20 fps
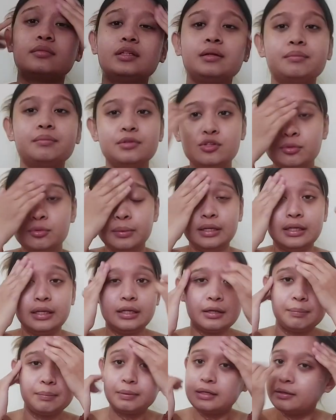Medyo
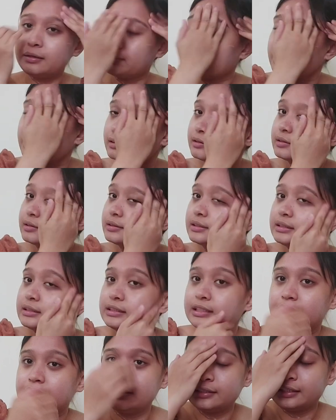mahirap pala
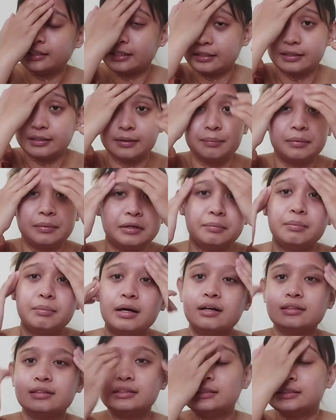mag-skincare ng may
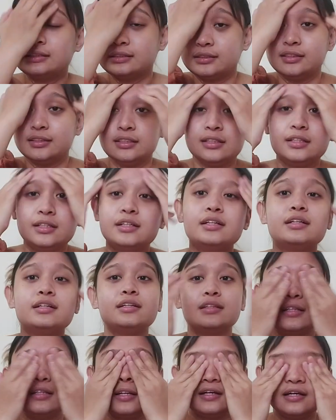bangs.
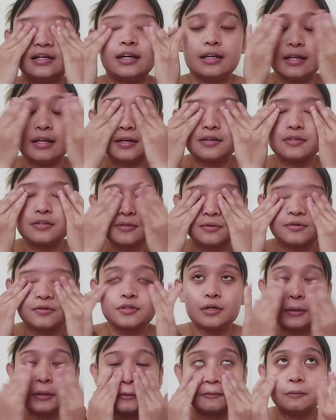Na-realize ko
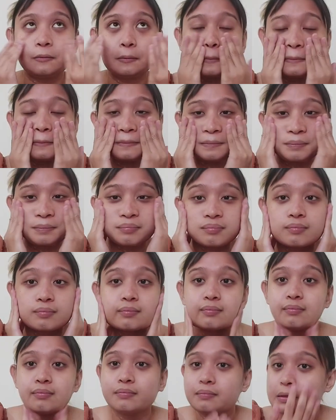siya nung
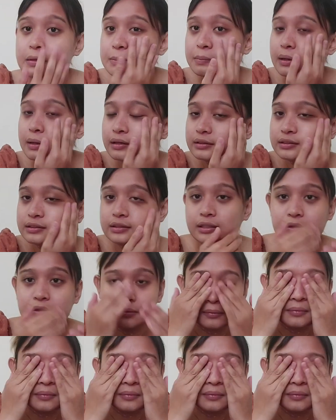may bangs na.